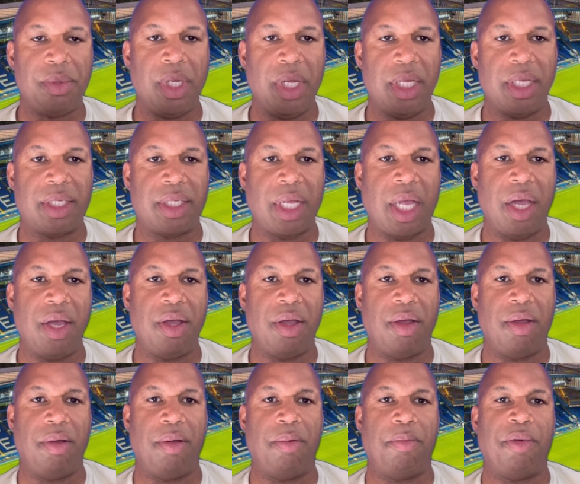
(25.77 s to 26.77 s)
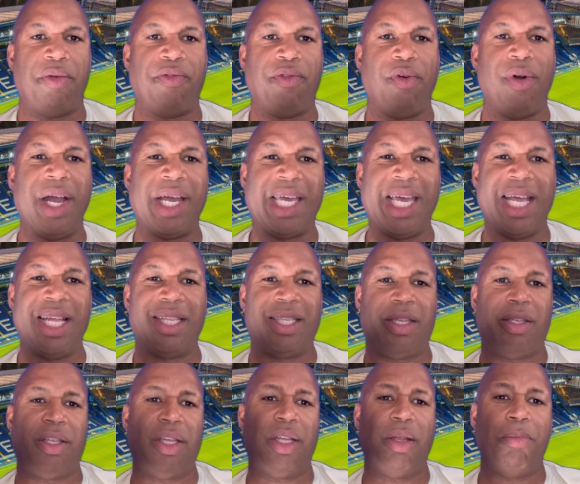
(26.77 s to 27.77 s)
So before I get
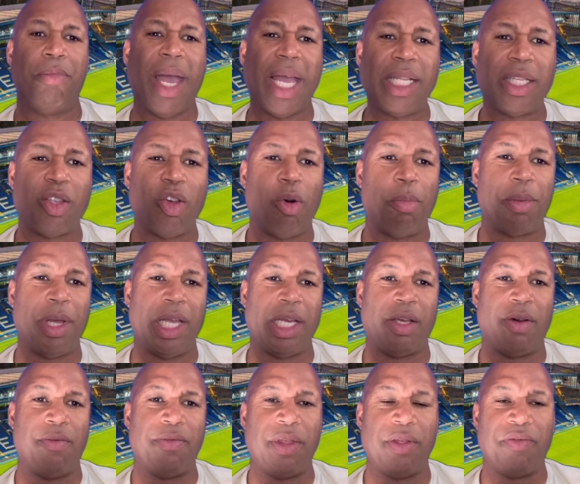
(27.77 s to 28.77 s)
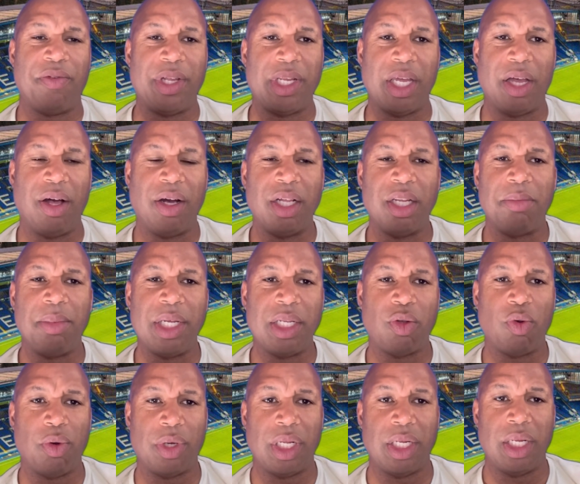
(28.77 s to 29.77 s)
to the main topic of this video, I'm going to be
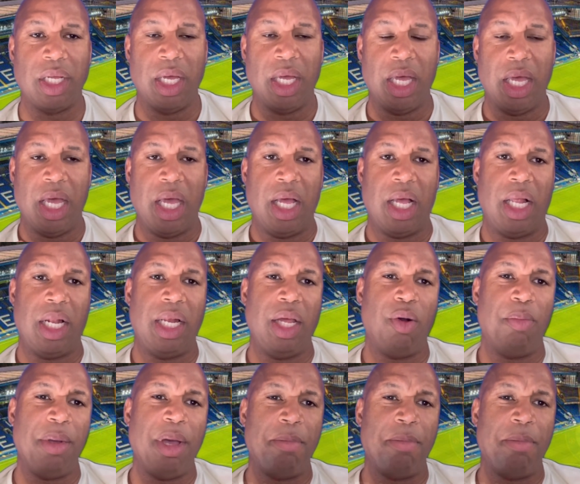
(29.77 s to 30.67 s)
talking a little bit